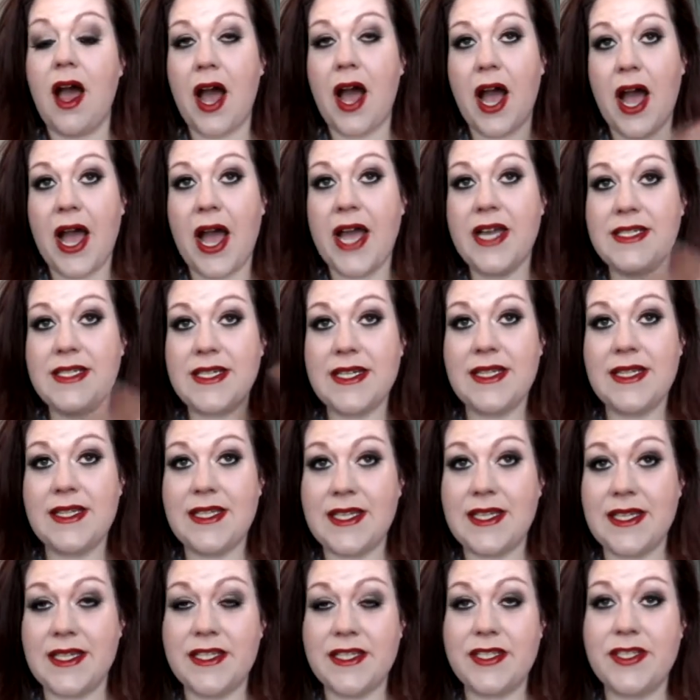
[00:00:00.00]
I did
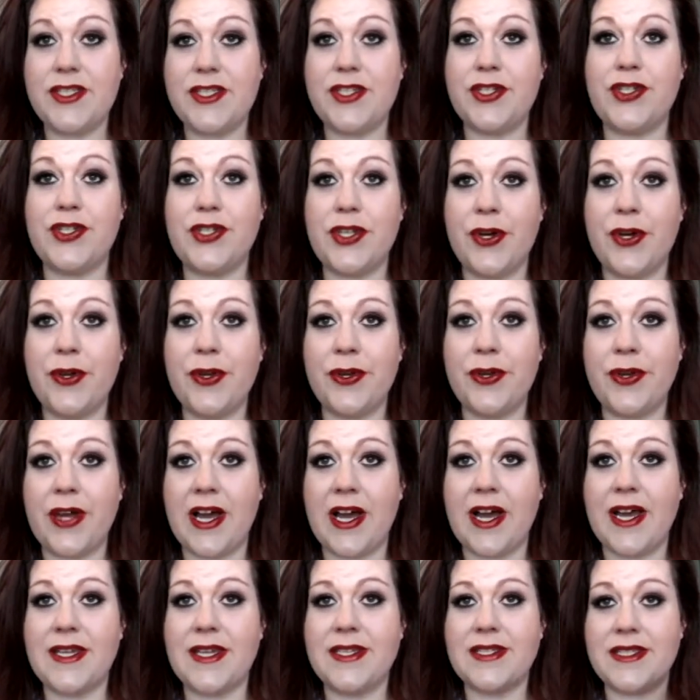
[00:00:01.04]
this to show you
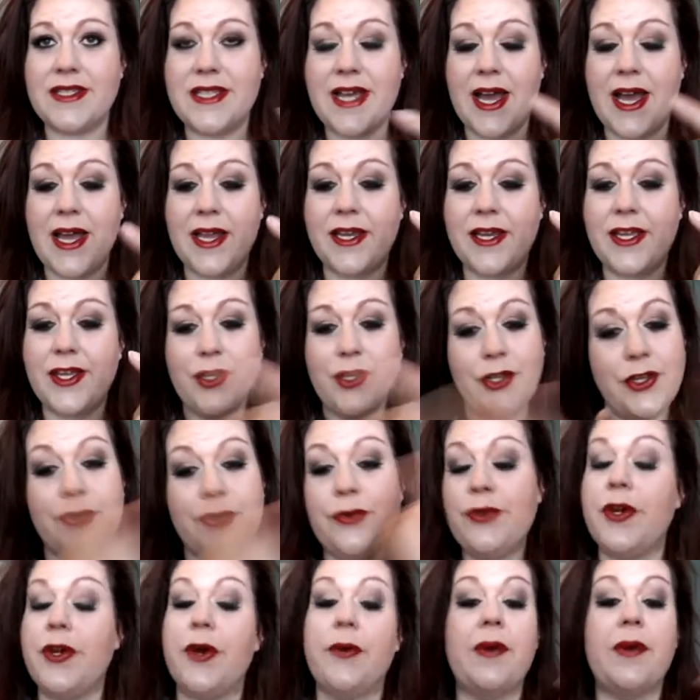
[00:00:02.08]
guys that
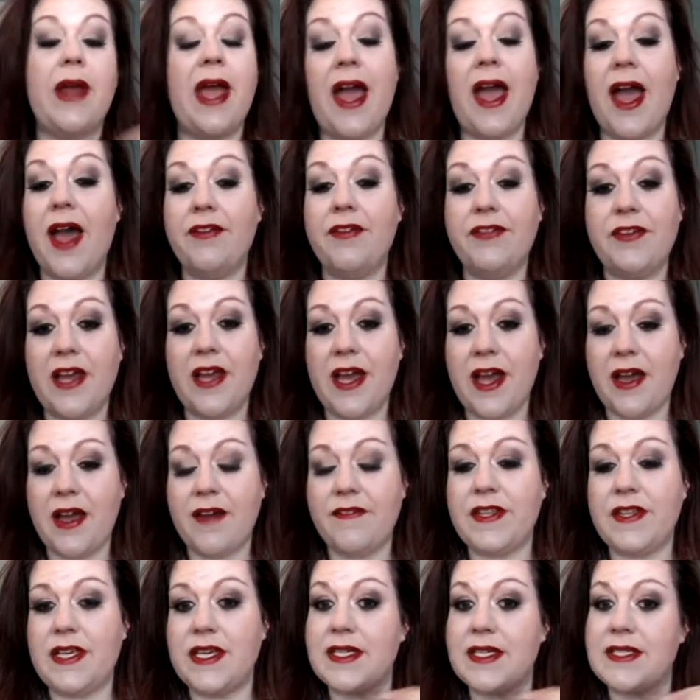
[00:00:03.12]
you don't have to
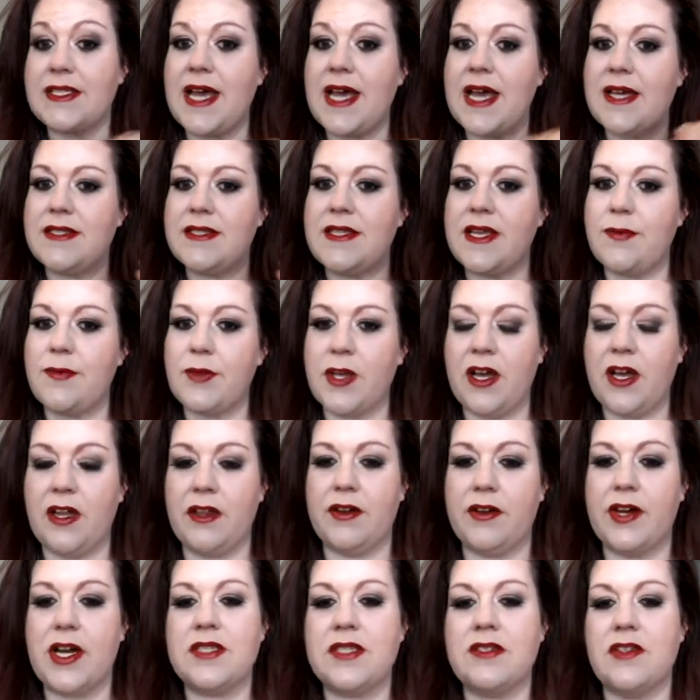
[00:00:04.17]
have the exact same
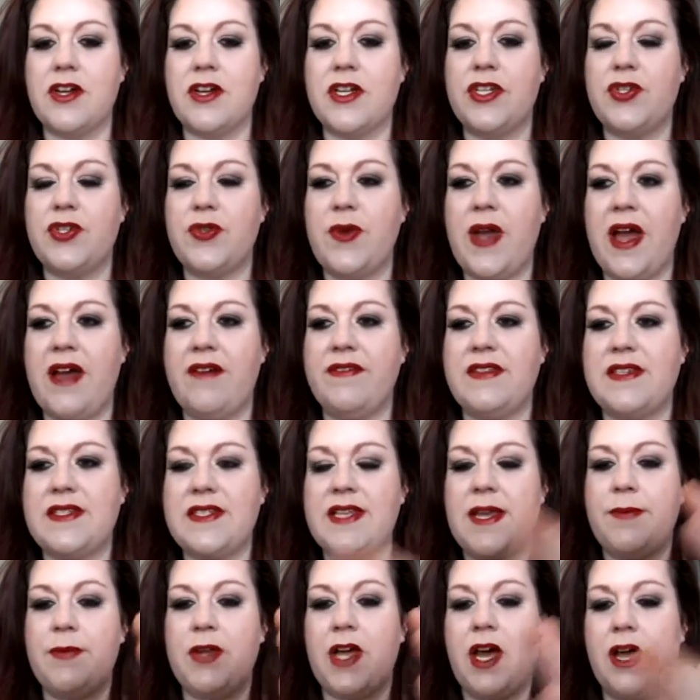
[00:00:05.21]
color. As long as you have the
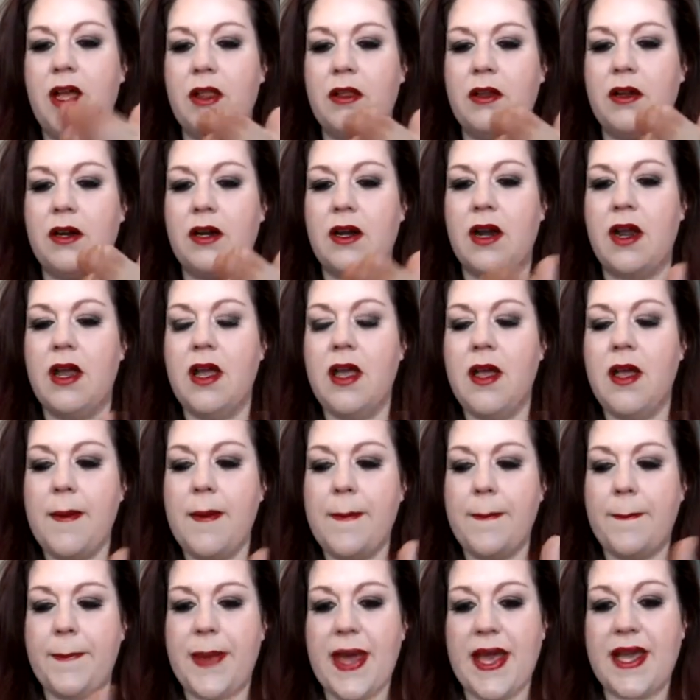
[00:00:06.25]
same color
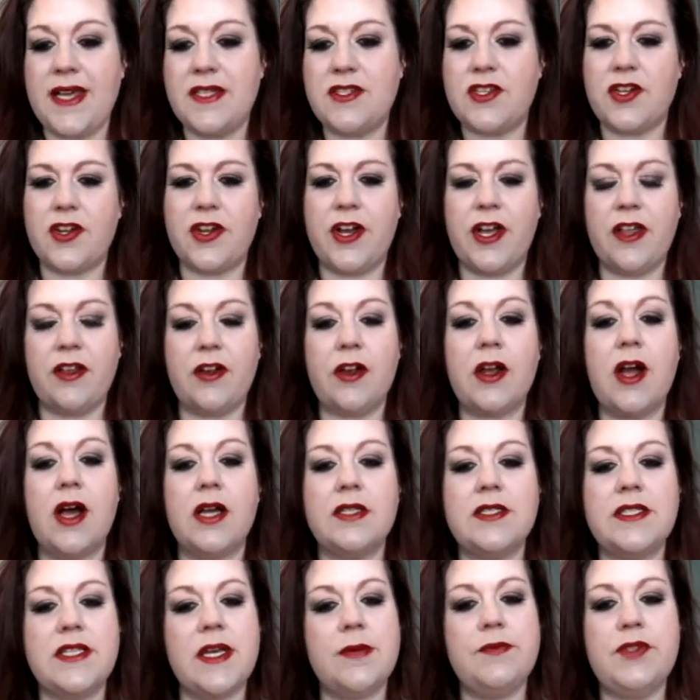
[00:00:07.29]
base or color
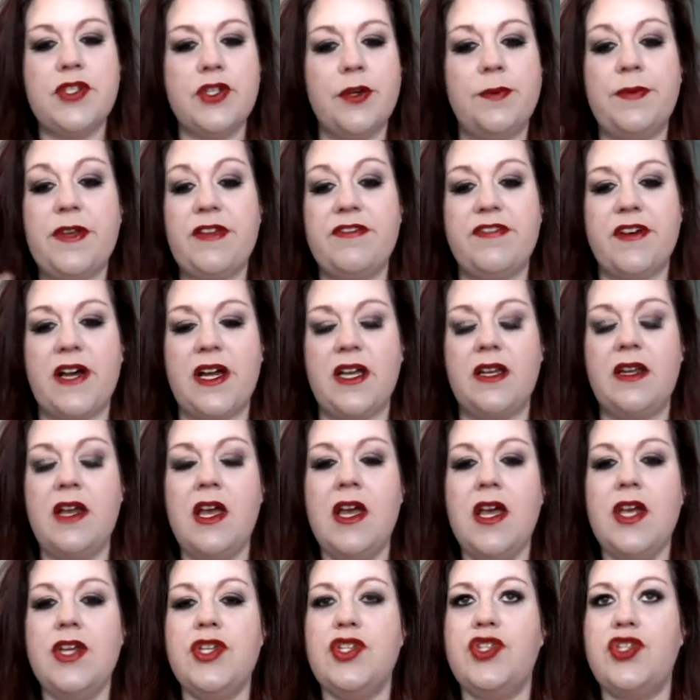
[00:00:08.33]
concept, you'll be fine.
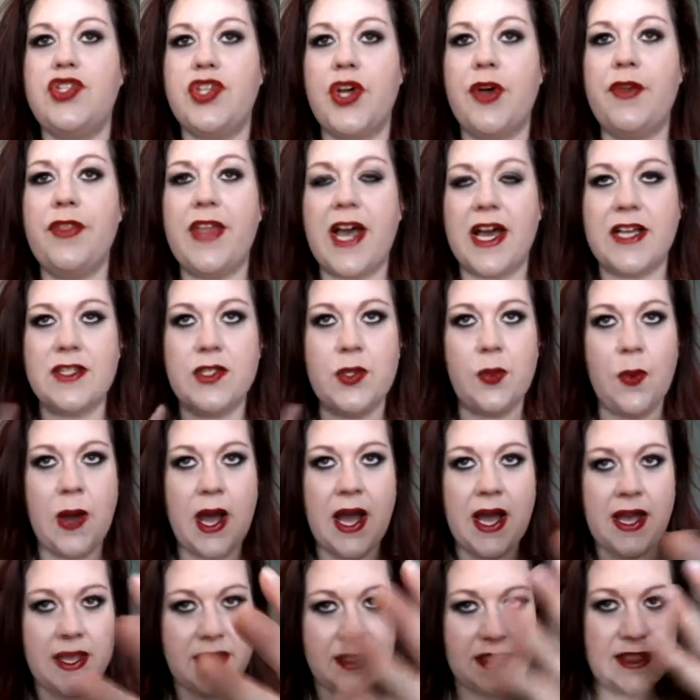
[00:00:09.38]
So that's
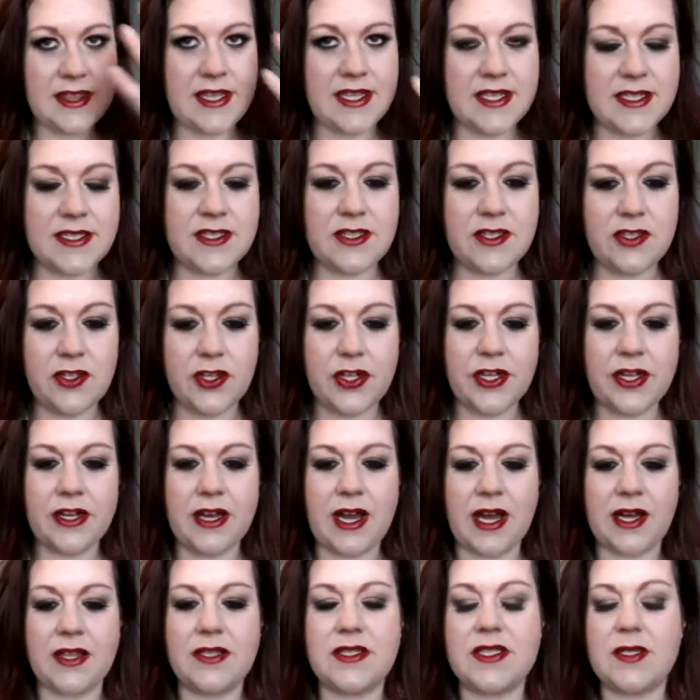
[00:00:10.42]
why this look
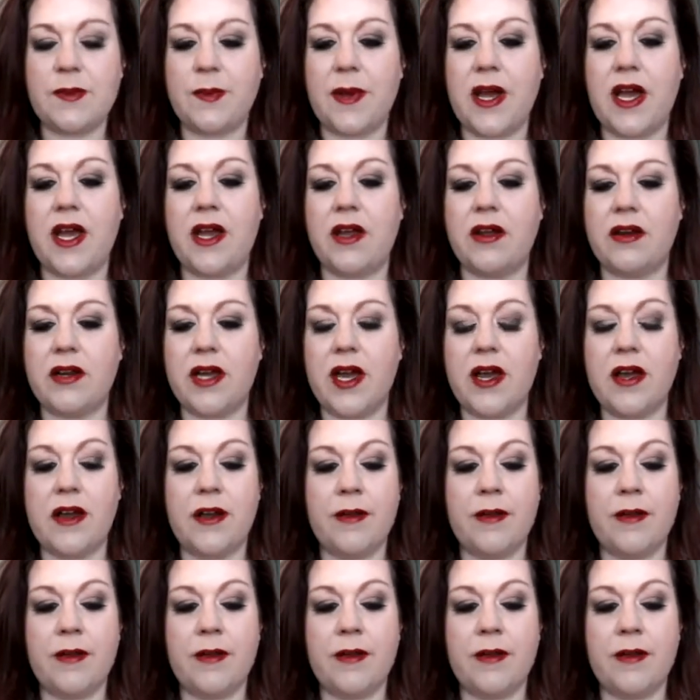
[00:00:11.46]
got inspired.